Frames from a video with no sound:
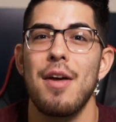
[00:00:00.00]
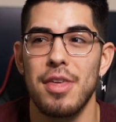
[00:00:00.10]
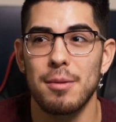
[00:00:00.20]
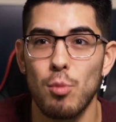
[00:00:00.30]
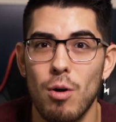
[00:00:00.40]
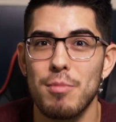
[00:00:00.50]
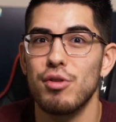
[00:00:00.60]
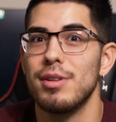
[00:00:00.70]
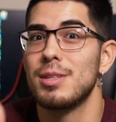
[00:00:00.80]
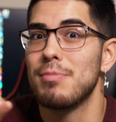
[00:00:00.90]
I think more
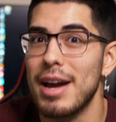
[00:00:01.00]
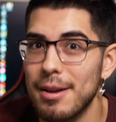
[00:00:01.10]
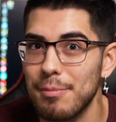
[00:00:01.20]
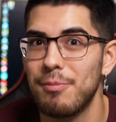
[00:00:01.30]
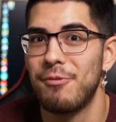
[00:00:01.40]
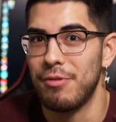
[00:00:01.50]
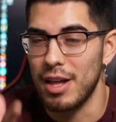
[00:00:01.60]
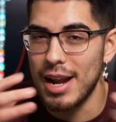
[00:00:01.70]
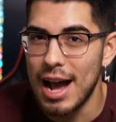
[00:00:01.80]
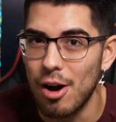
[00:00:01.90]
mutants might
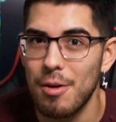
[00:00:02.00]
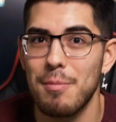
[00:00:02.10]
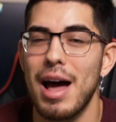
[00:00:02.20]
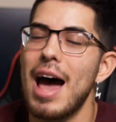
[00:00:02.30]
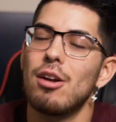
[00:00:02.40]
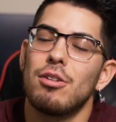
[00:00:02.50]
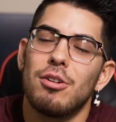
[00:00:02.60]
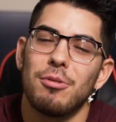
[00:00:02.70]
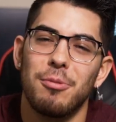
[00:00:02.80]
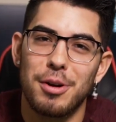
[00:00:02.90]
flood out. But I don't
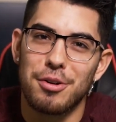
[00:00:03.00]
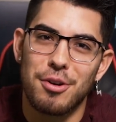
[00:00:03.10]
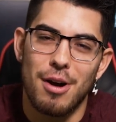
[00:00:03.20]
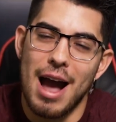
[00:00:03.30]
know. We don't know.